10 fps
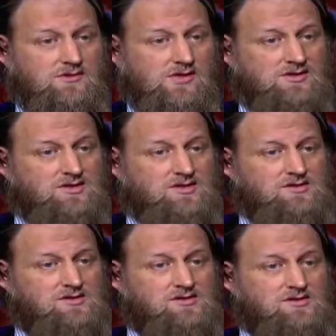and
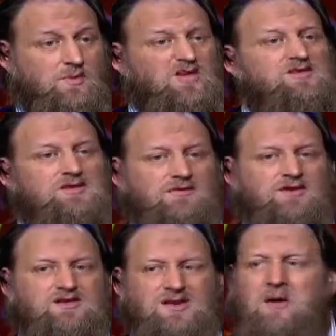sisters. Peace TV
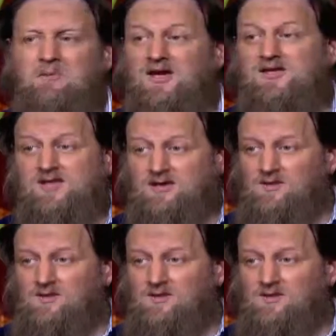is amazing,